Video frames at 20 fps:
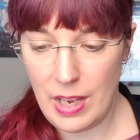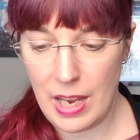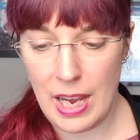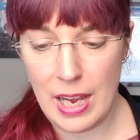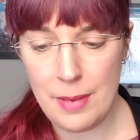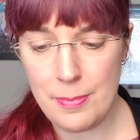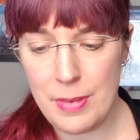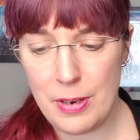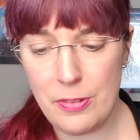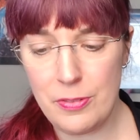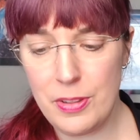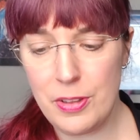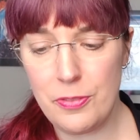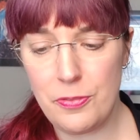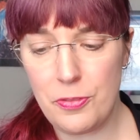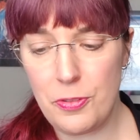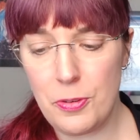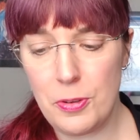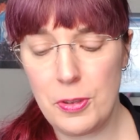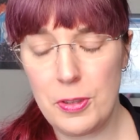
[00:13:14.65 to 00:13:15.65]
The
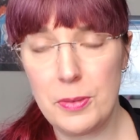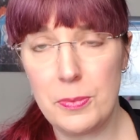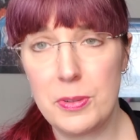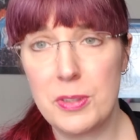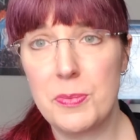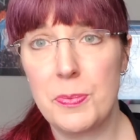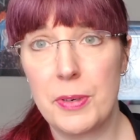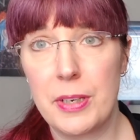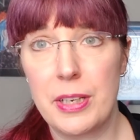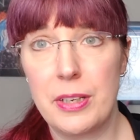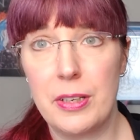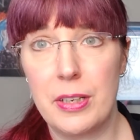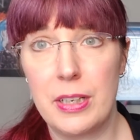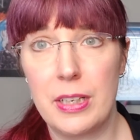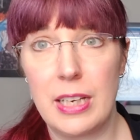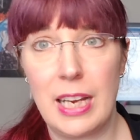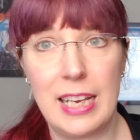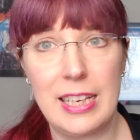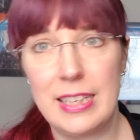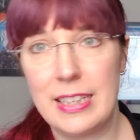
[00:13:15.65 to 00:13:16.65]
Fold was pretty
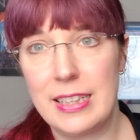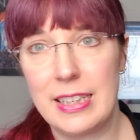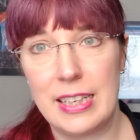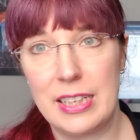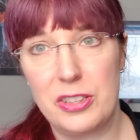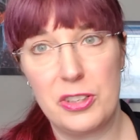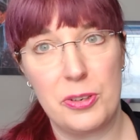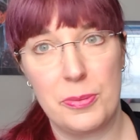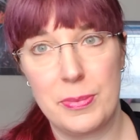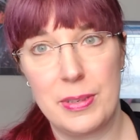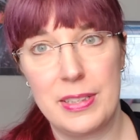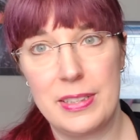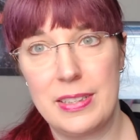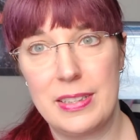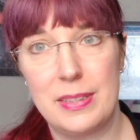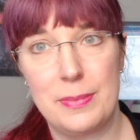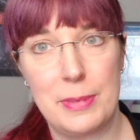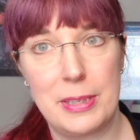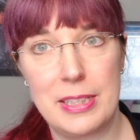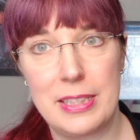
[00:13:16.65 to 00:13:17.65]
good. I didn't like Terminus
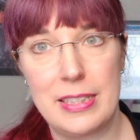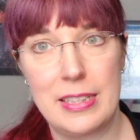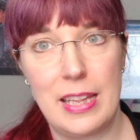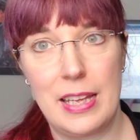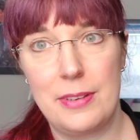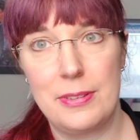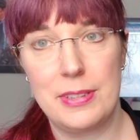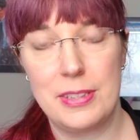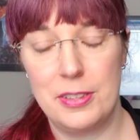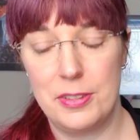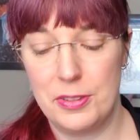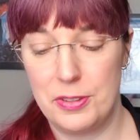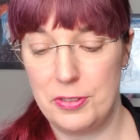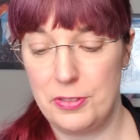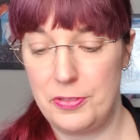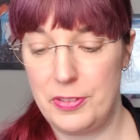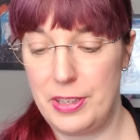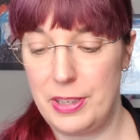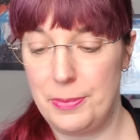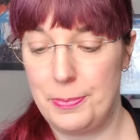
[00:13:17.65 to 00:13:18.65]
as much. I thought it was a little
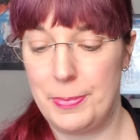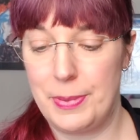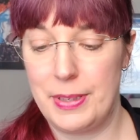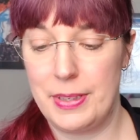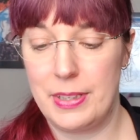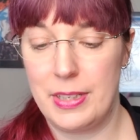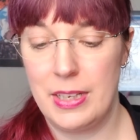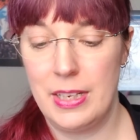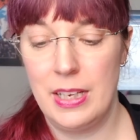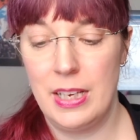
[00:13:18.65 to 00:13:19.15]
goofy, but